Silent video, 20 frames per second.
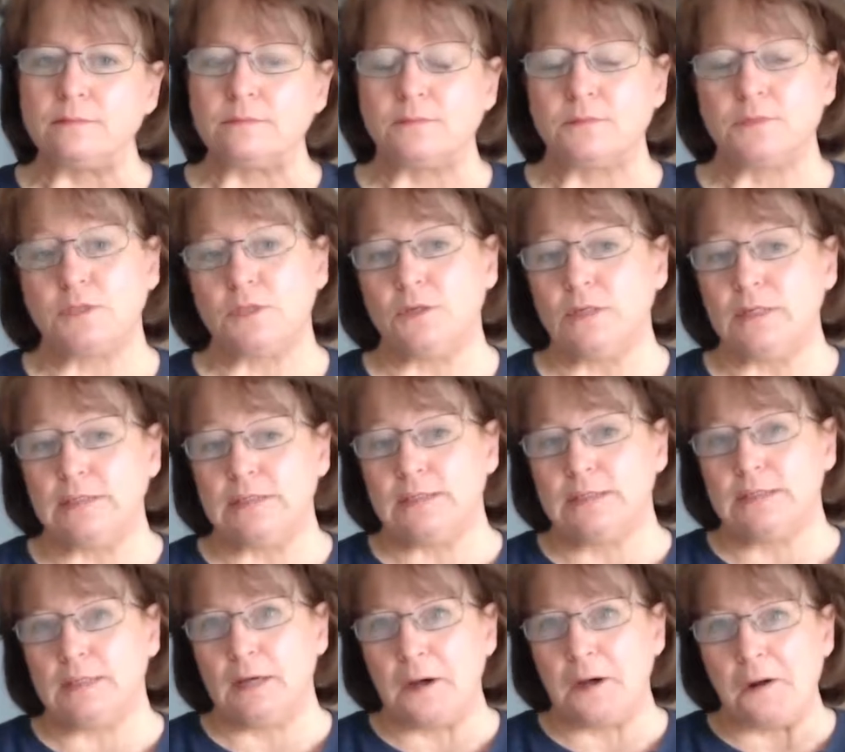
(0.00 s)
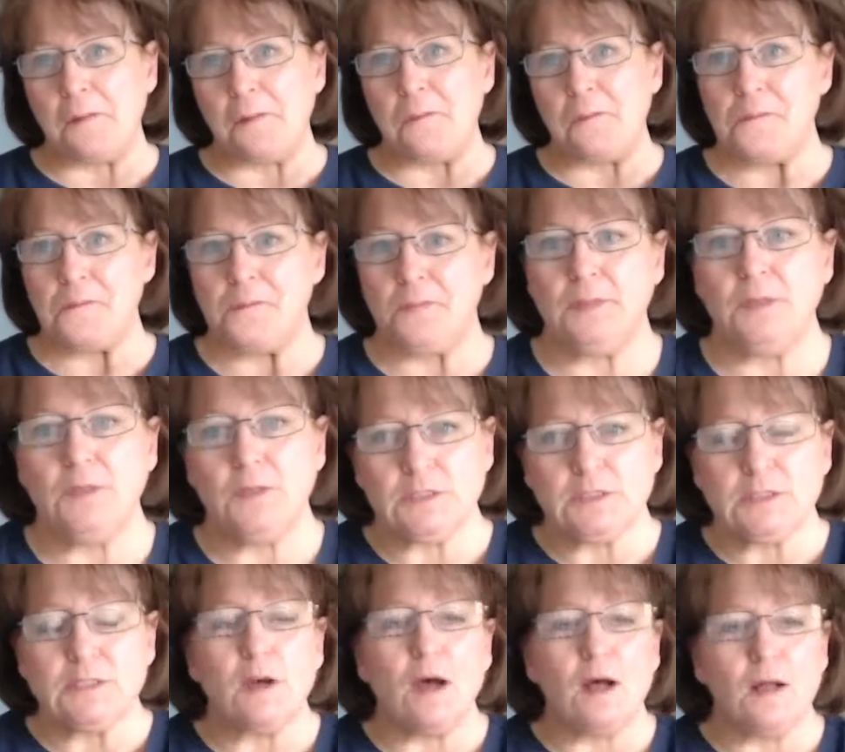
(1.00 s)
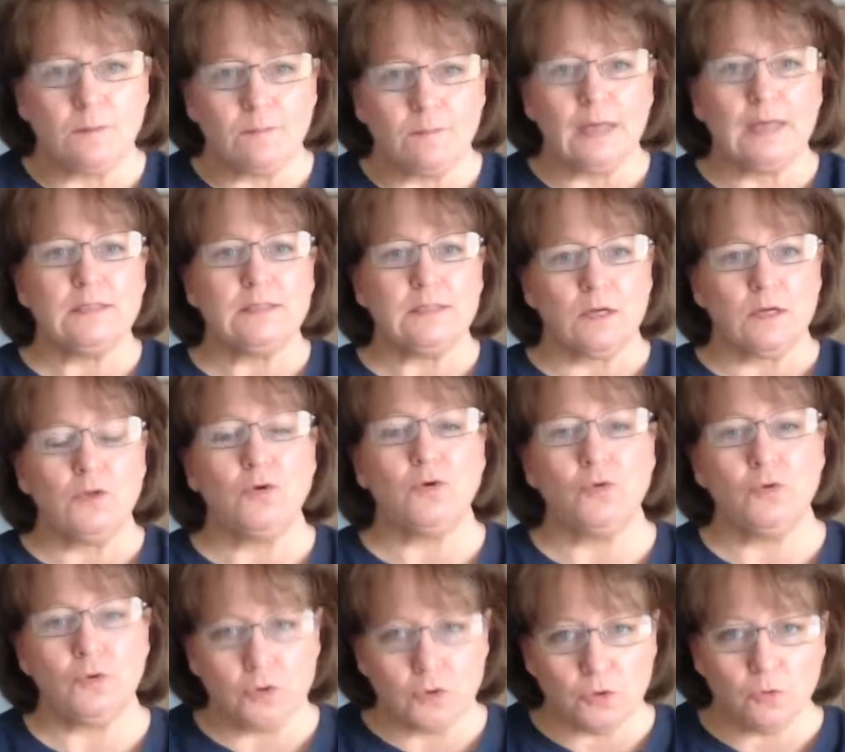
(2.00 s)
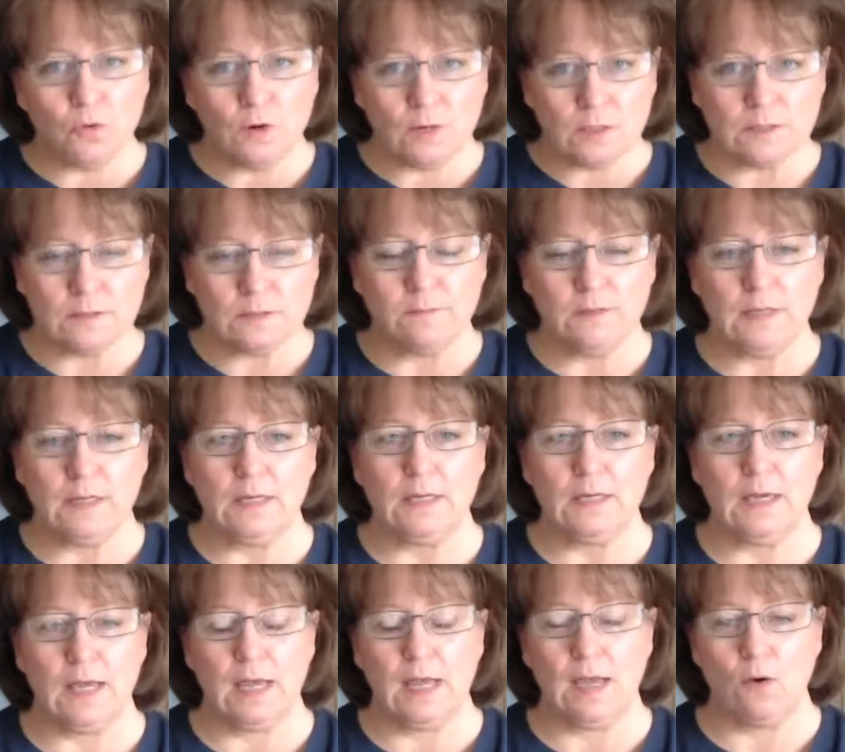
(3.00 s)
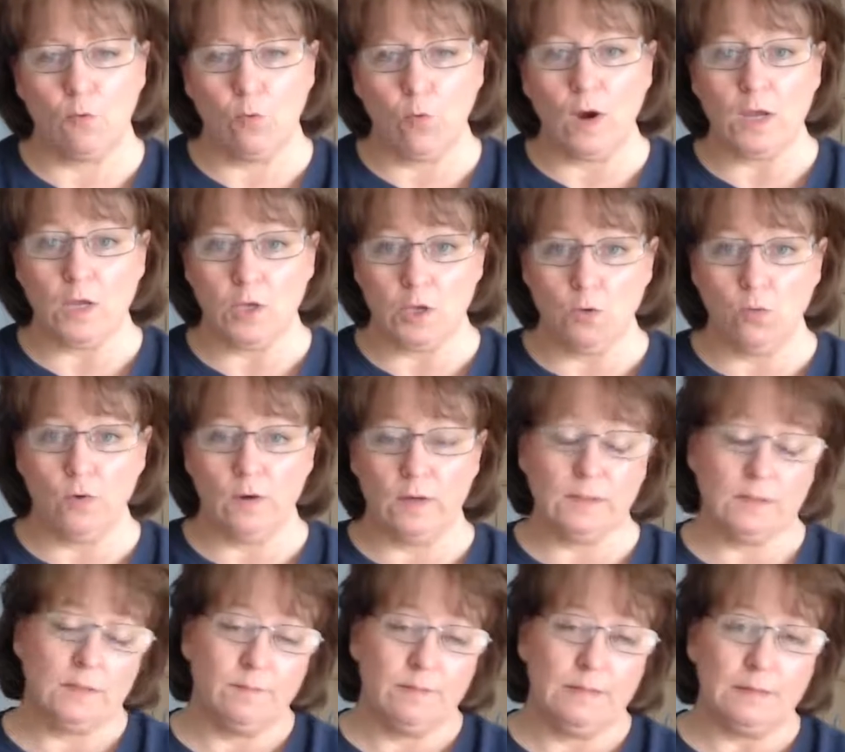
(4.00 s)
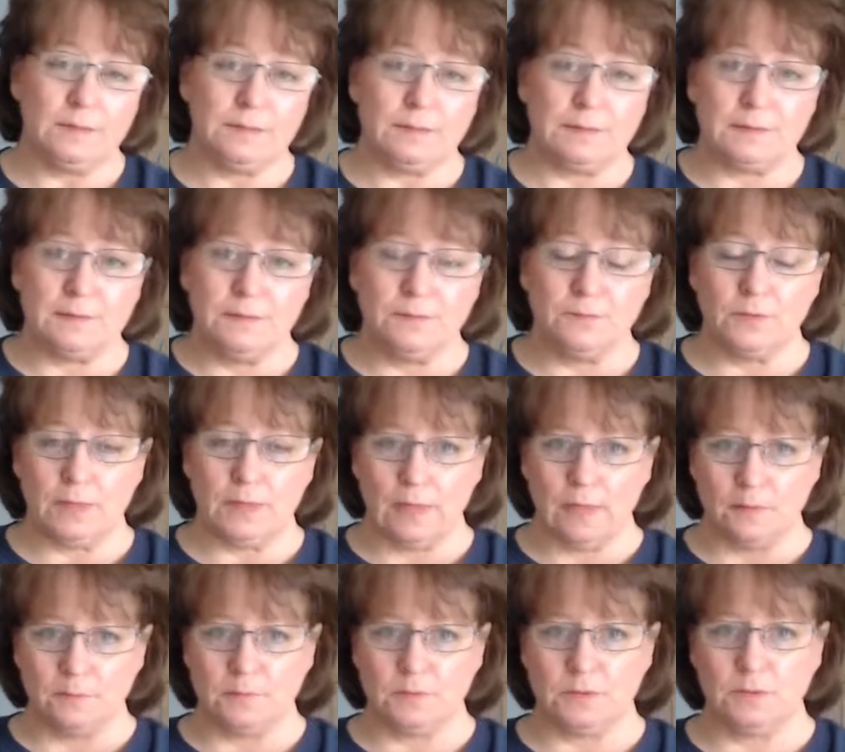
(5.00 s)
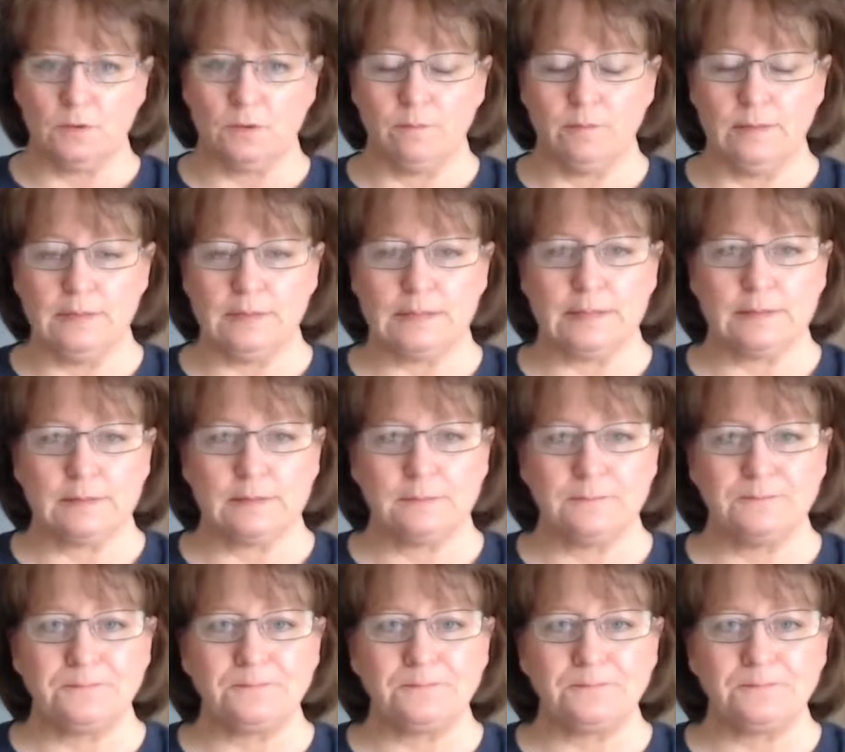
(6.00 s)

So it's, um, you know, it all depends on who you want to be and what you want to build when it comes to a business.